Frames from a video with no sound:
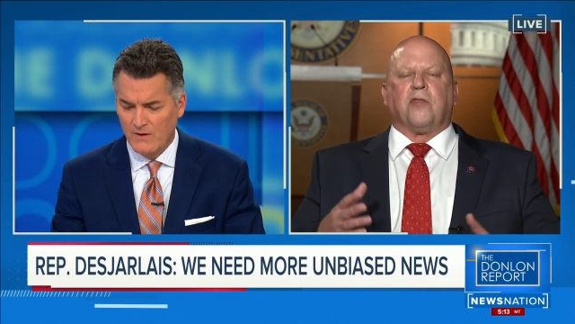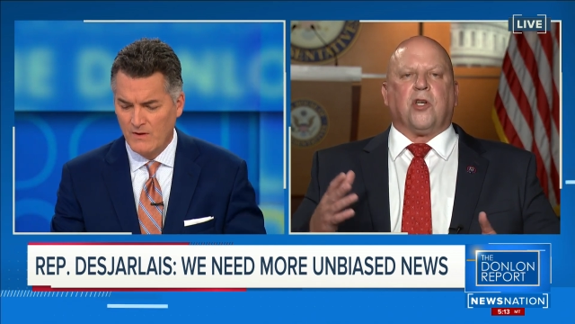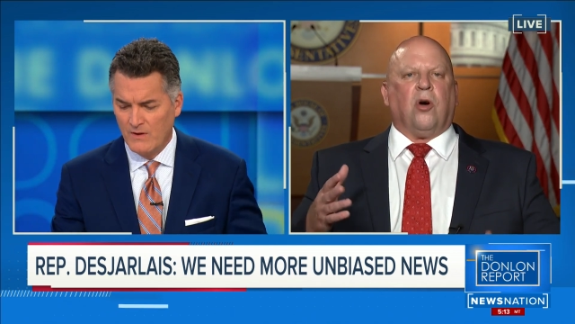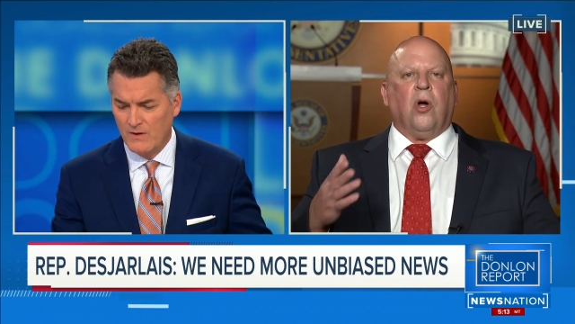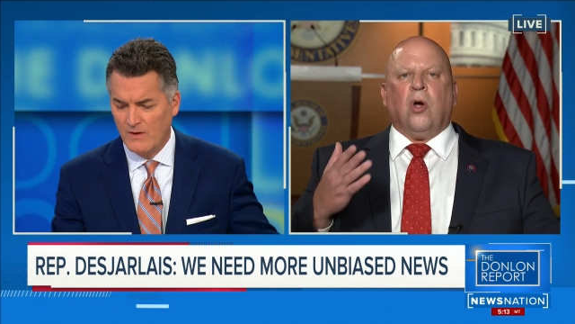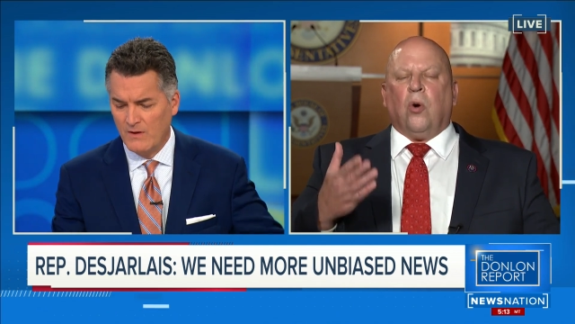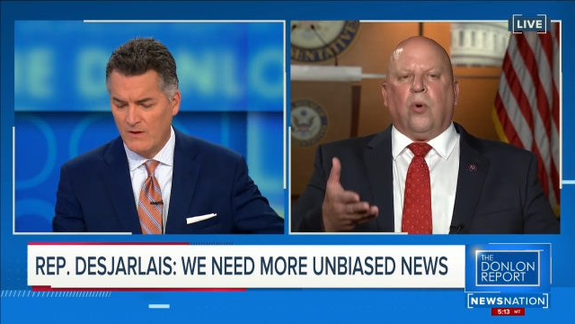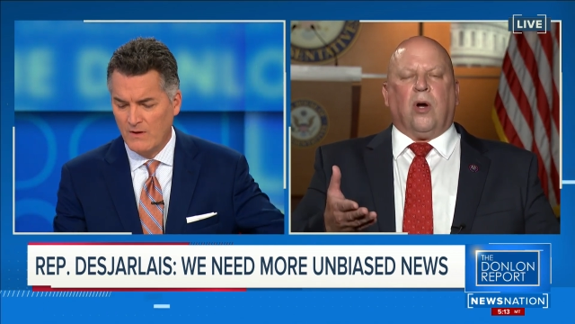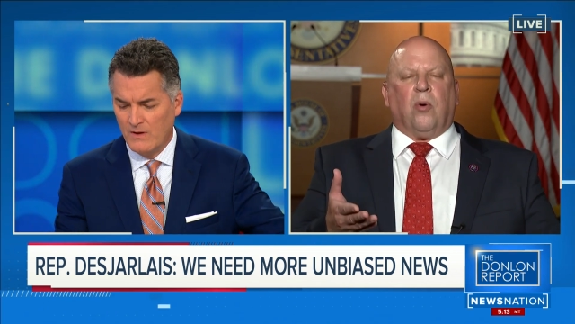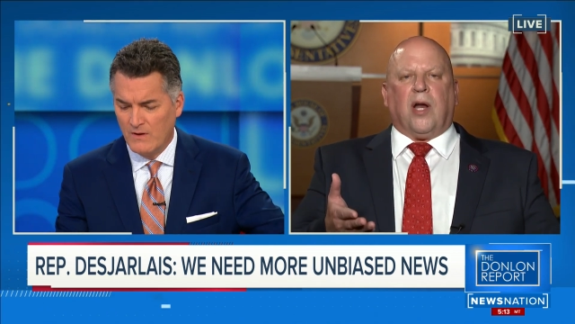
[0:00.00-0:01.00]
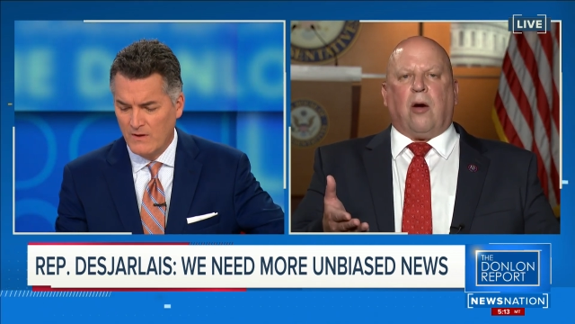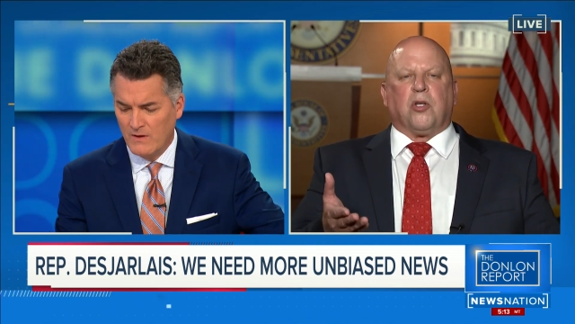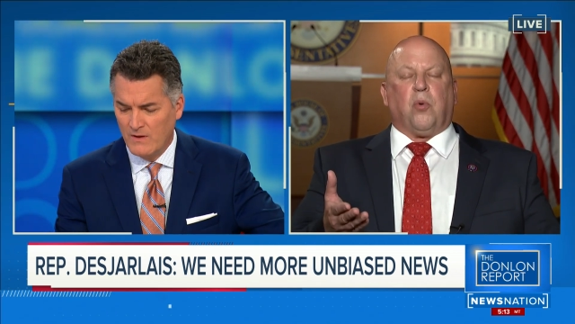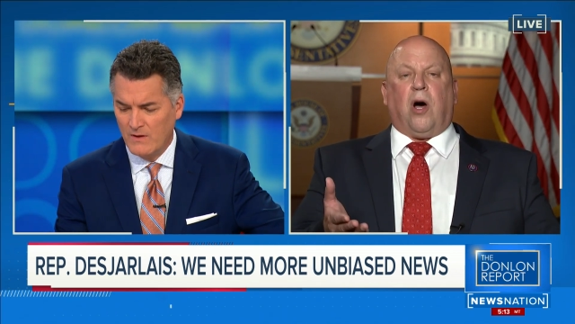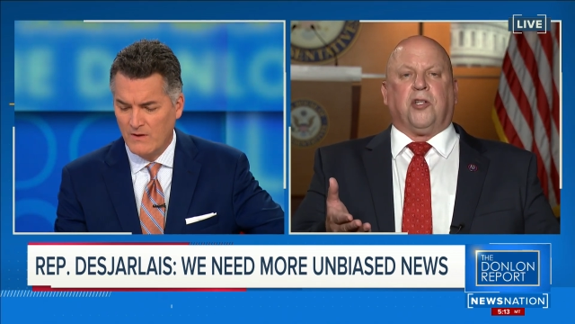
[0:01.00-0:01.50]
Speaker 1: So when I
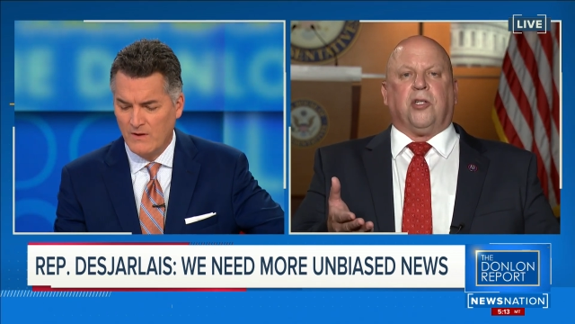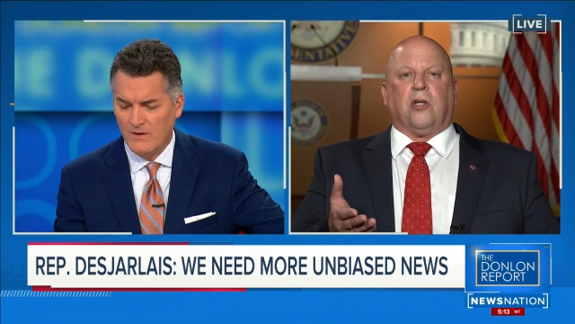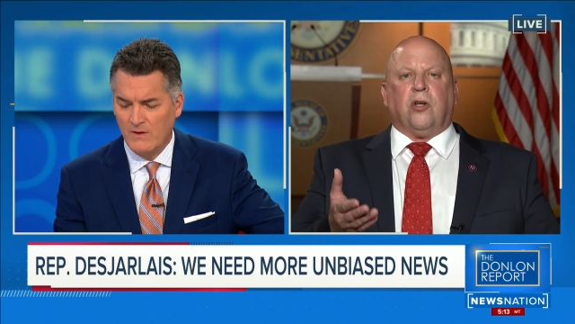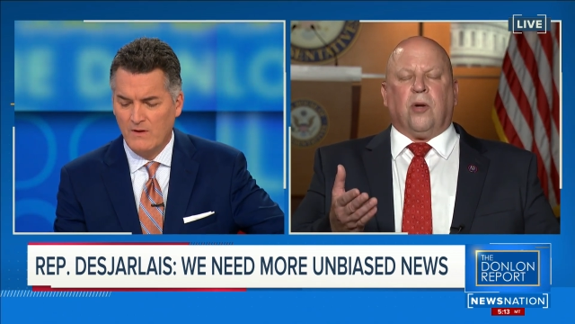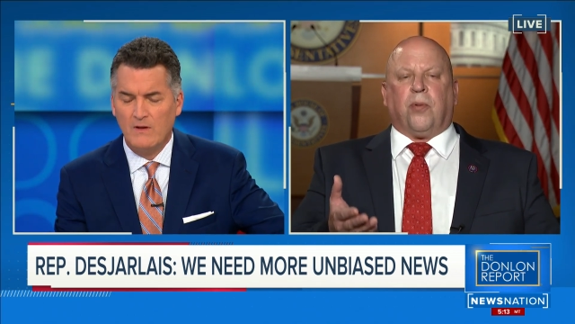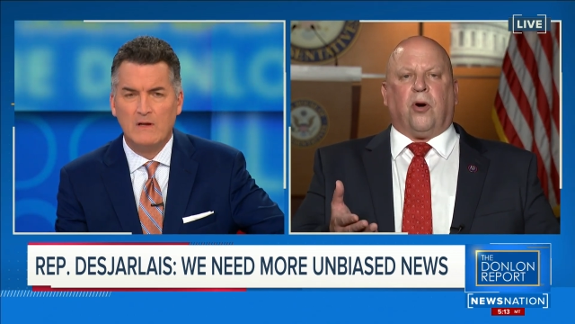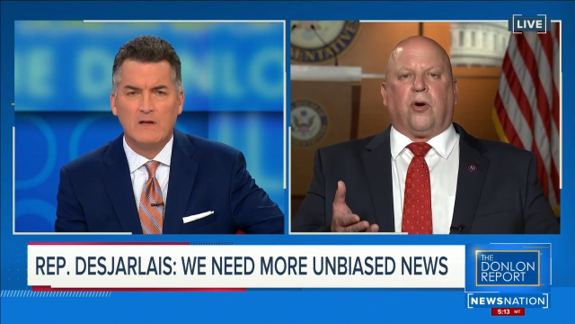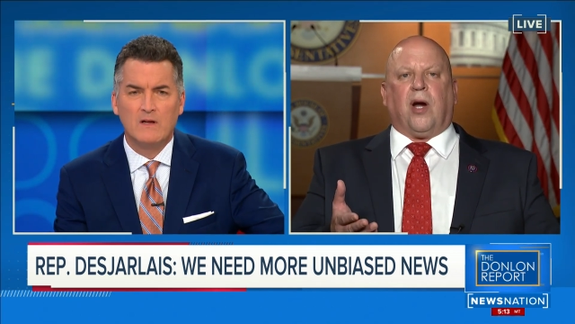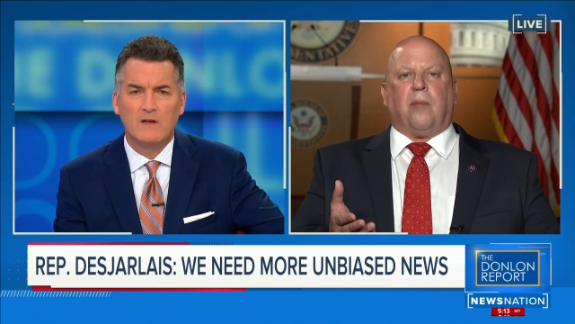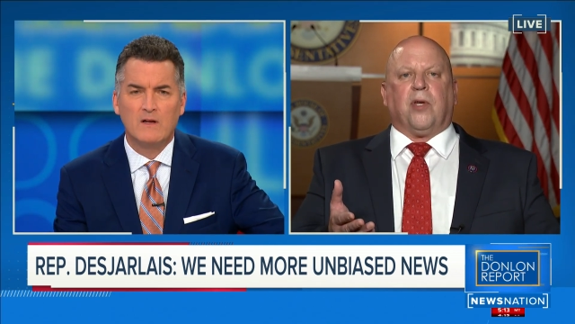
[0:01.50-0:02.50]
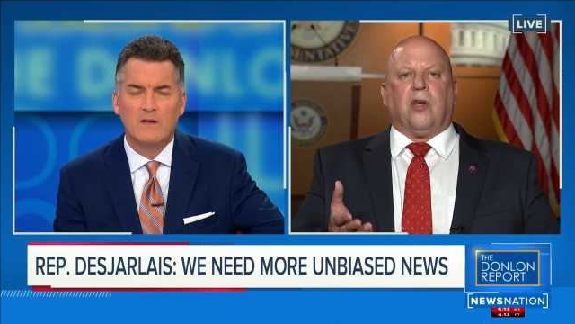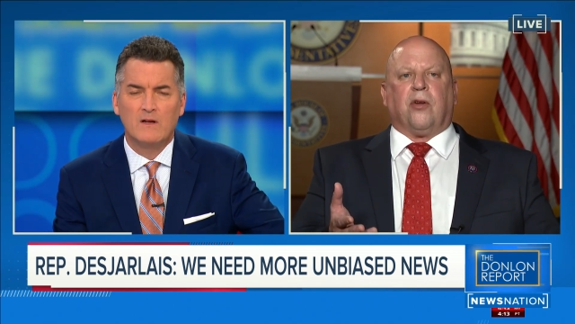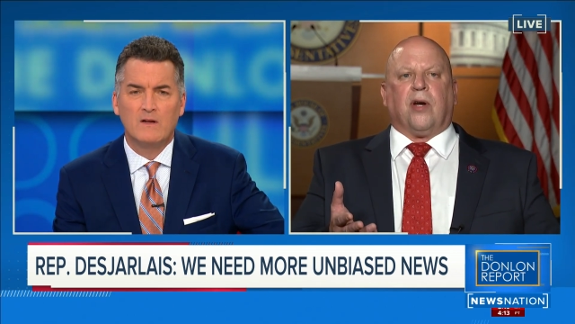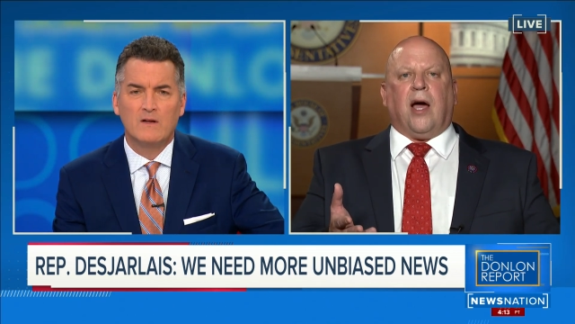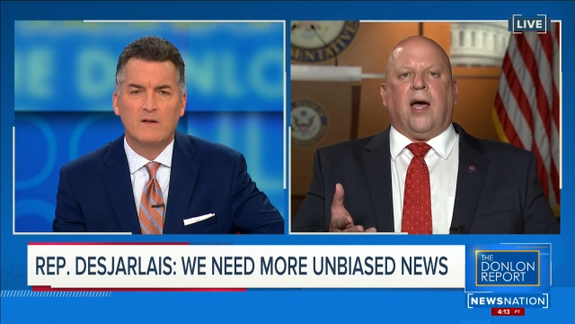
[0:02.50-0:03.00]
was watching your program the
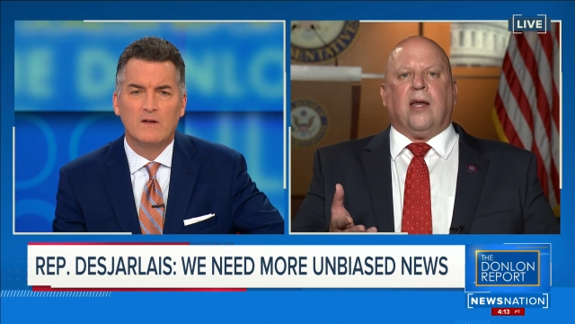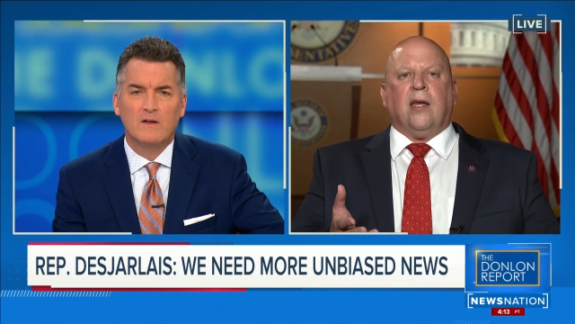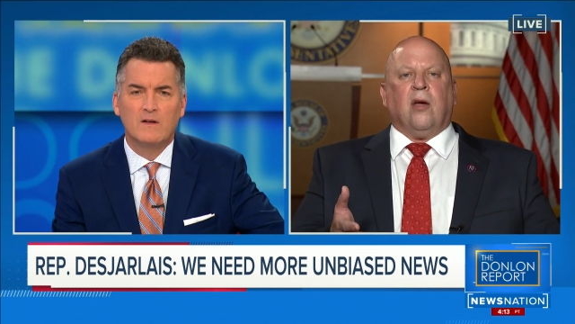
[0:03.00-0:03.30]
other night,